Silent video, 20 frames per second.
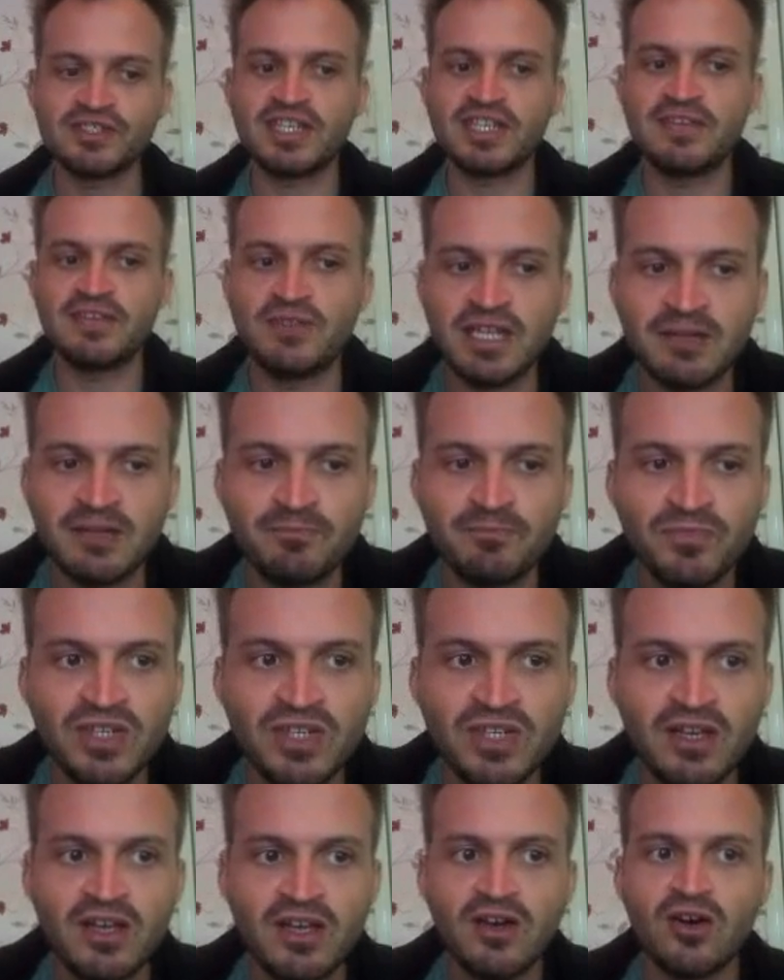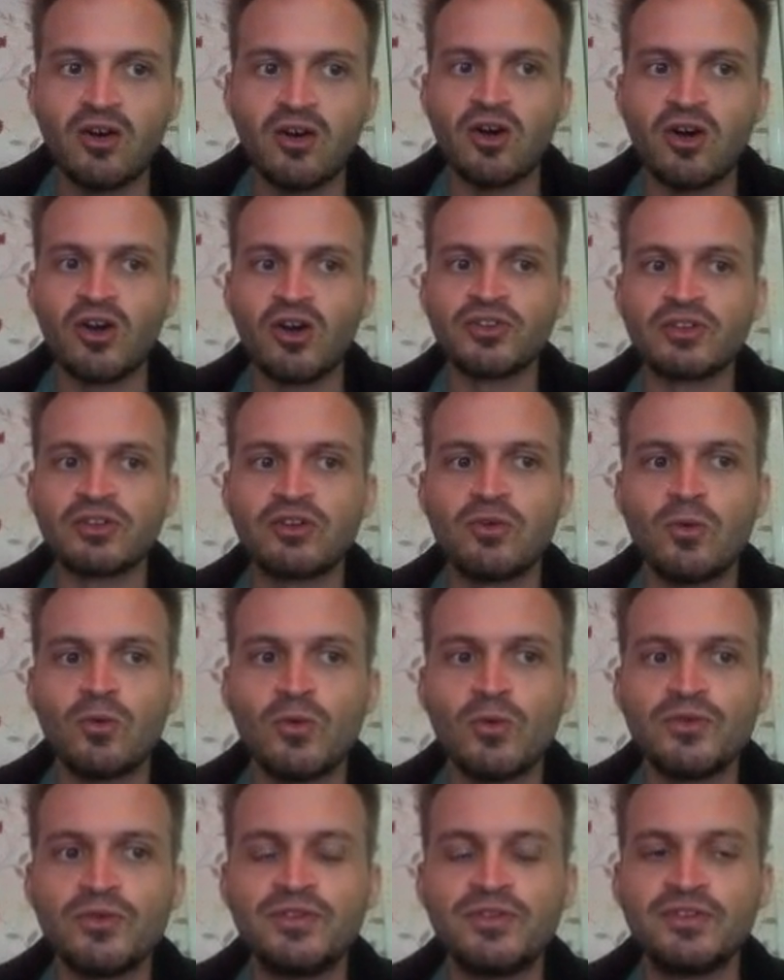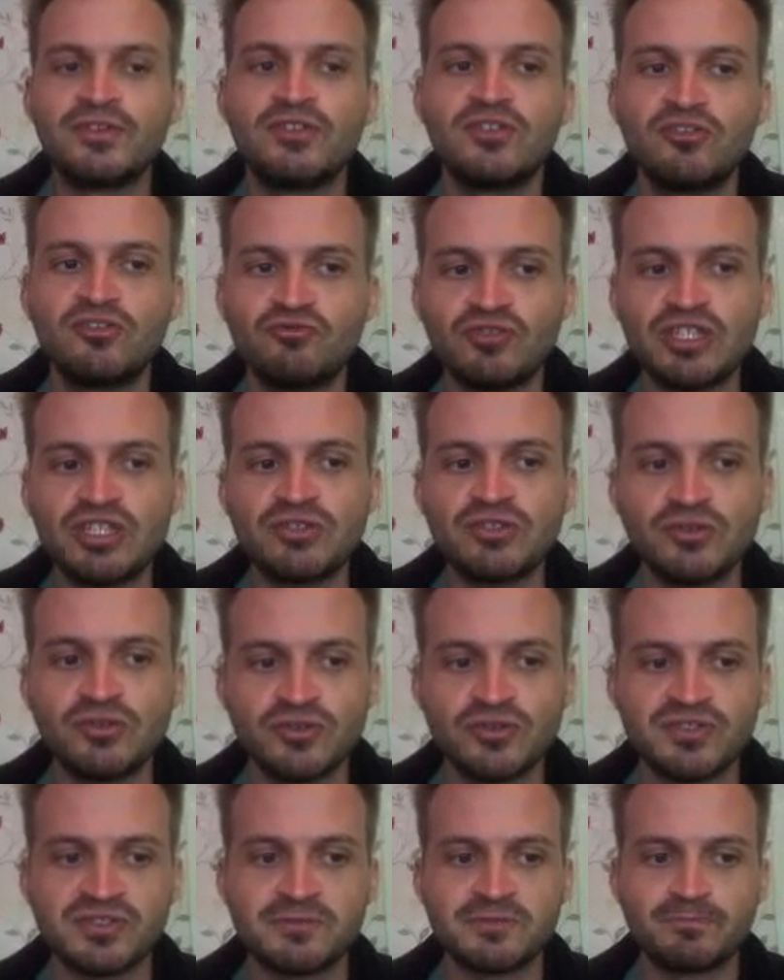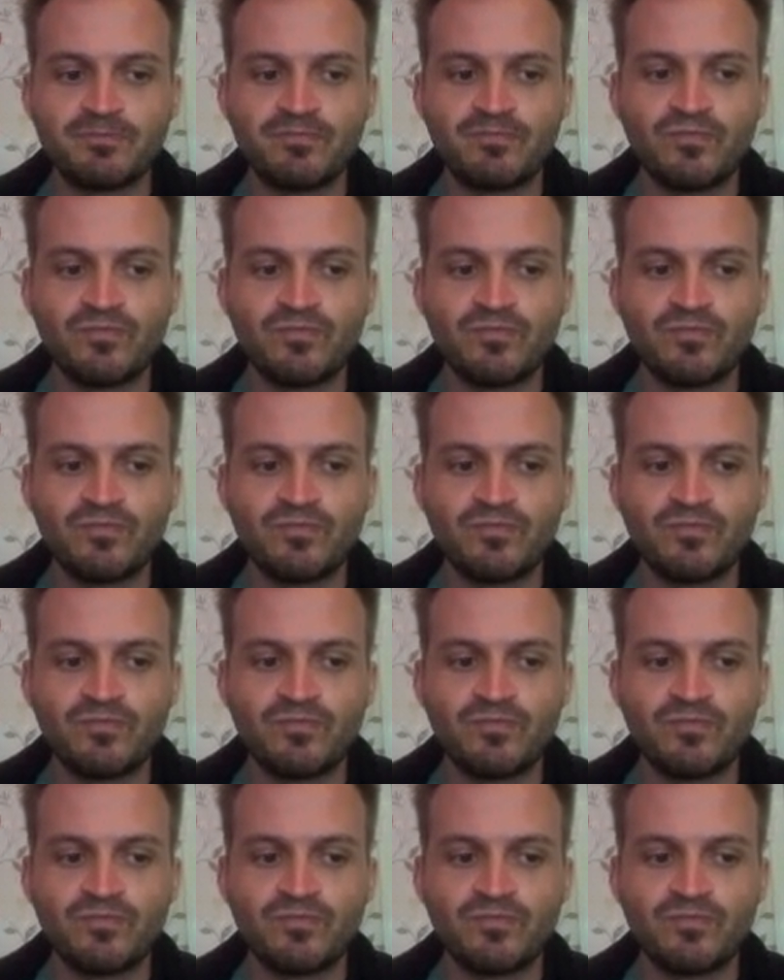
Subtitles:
saving on code reuse.